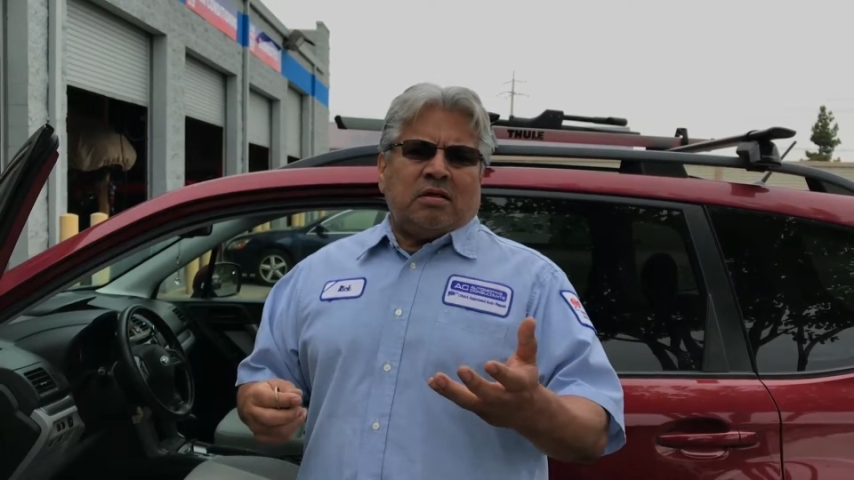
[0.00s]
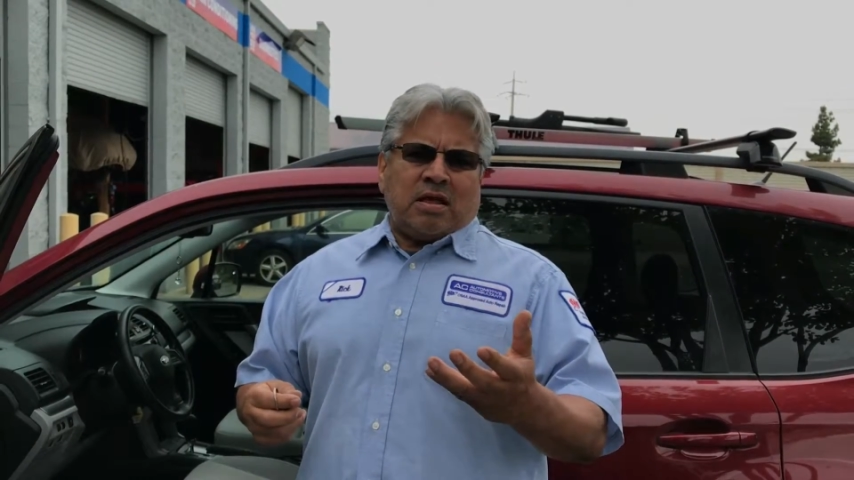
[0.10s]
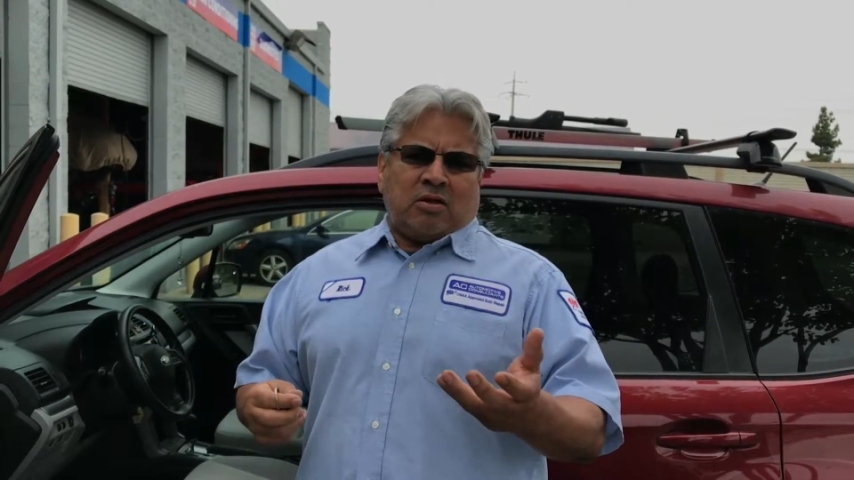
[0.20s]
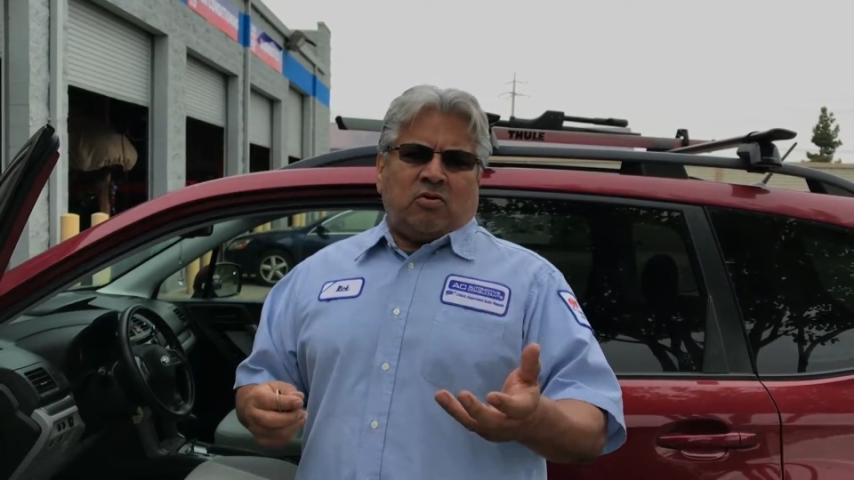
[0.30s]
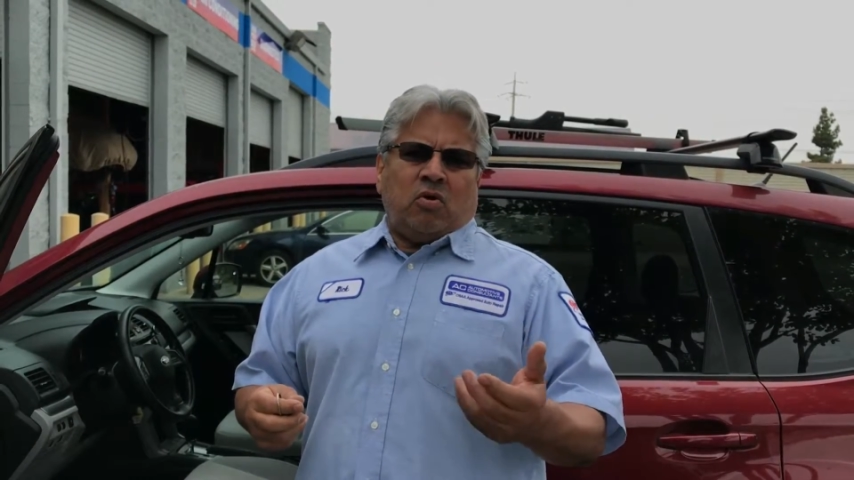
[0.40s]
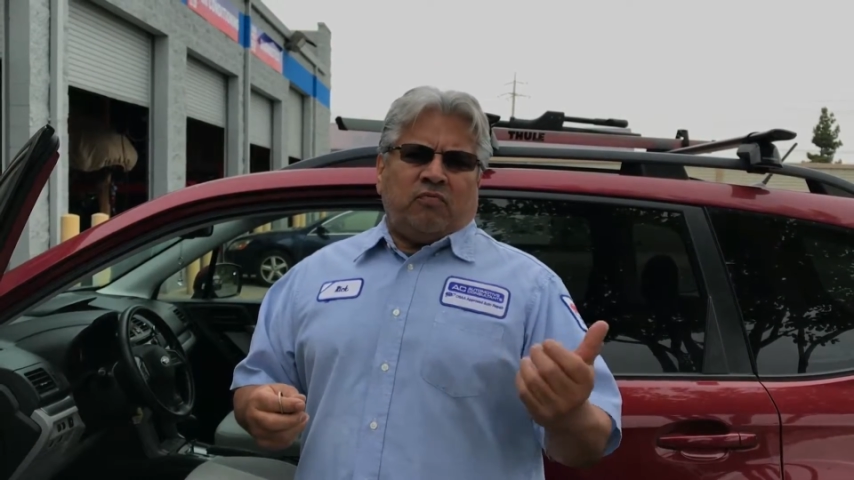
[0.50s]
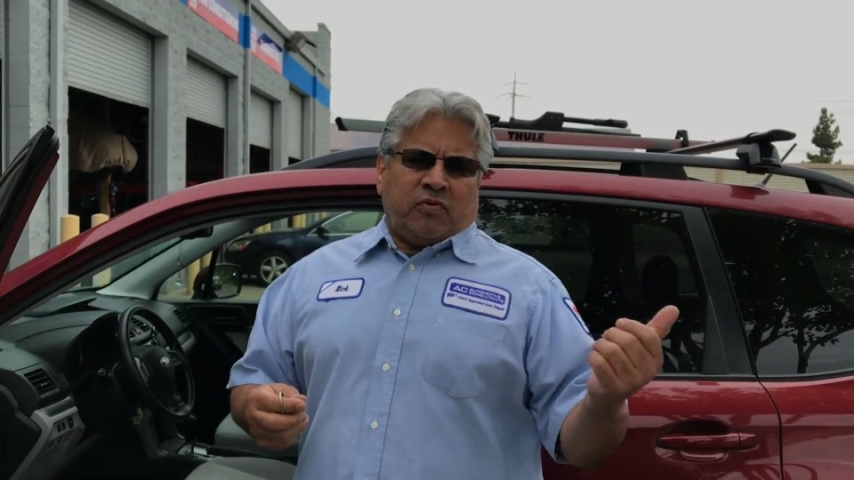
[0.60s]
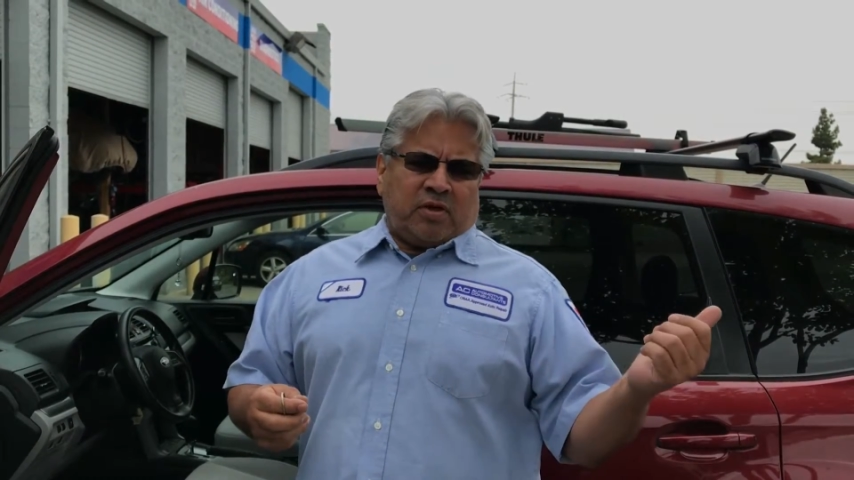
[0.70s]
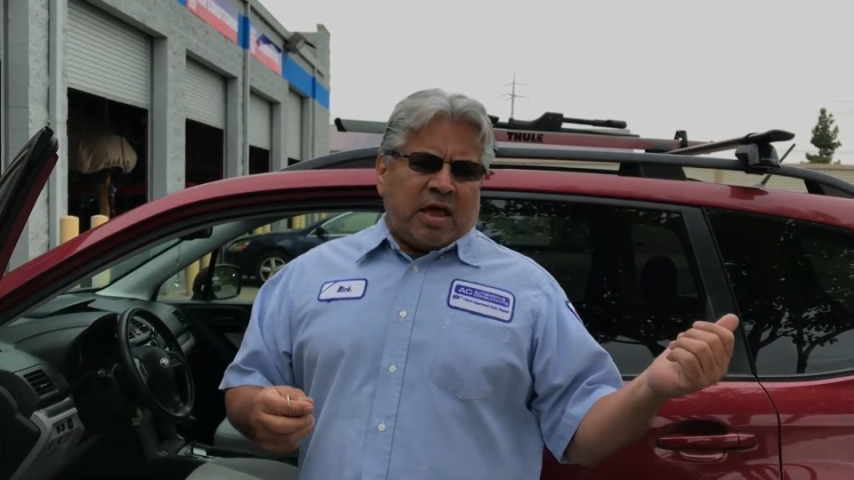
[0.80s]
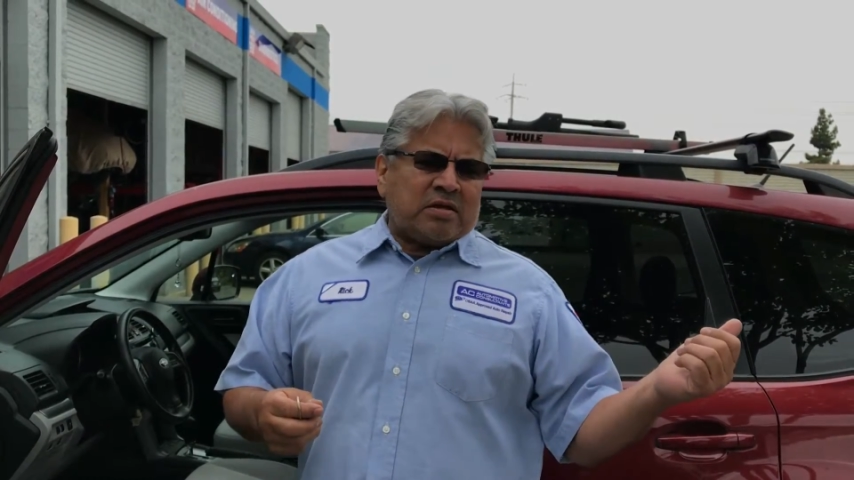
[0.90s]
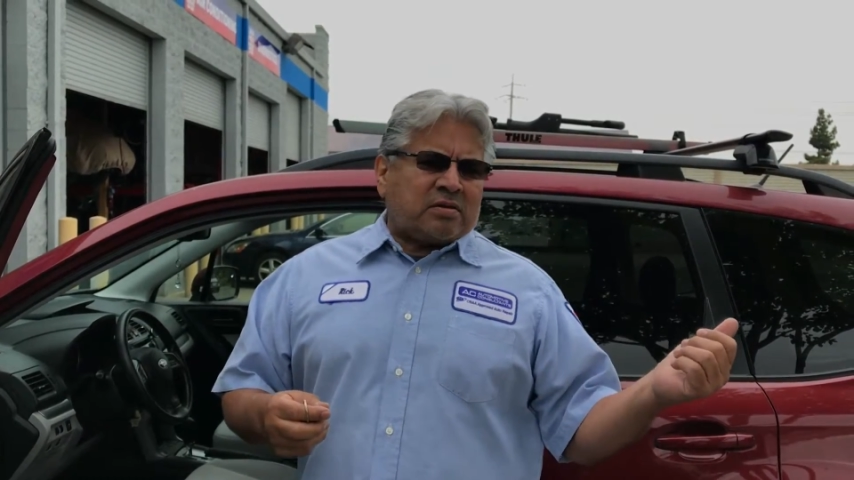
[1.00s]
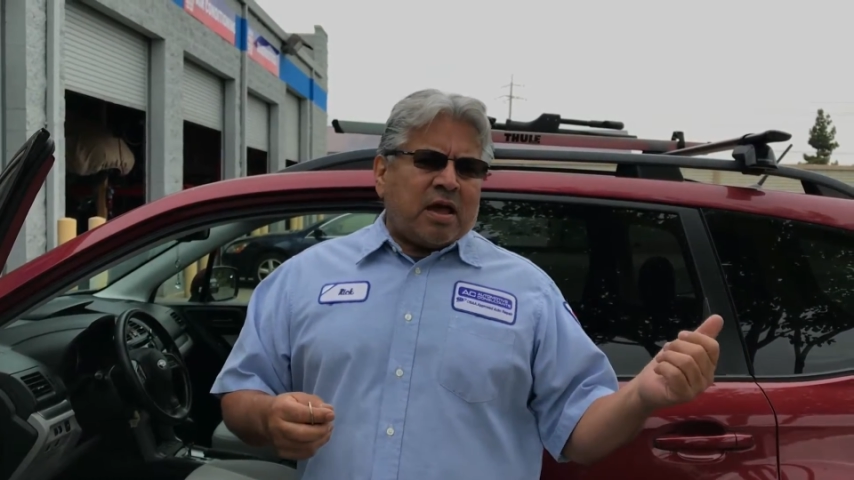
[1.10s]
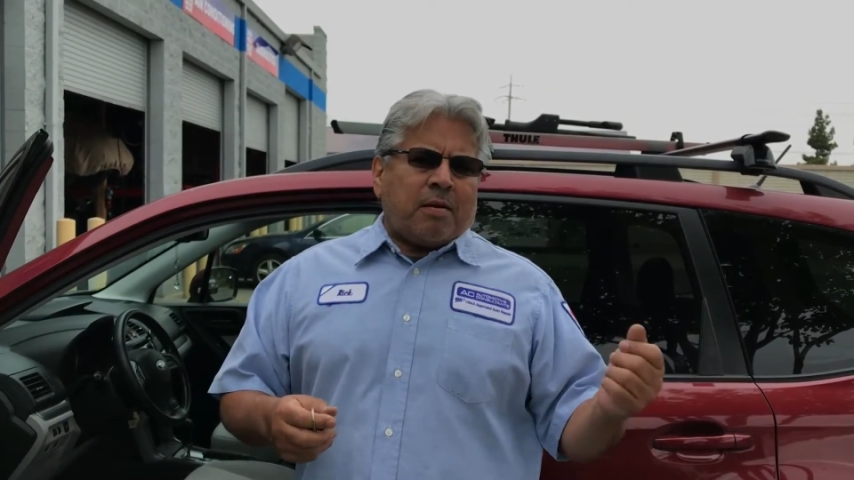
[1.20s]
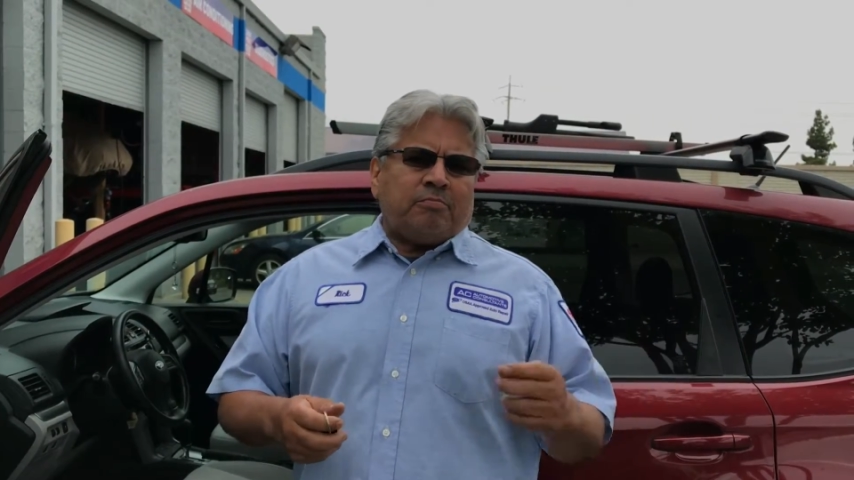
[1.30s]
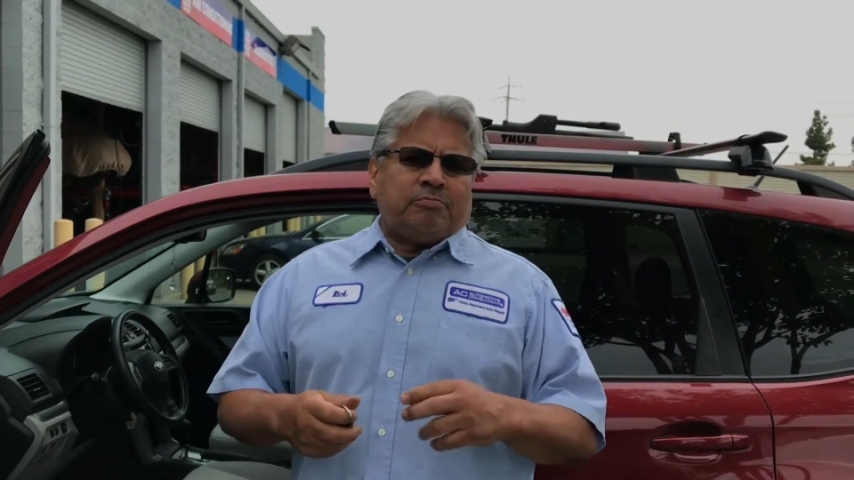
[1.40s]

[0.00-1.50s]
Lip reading: that code for the gas cap.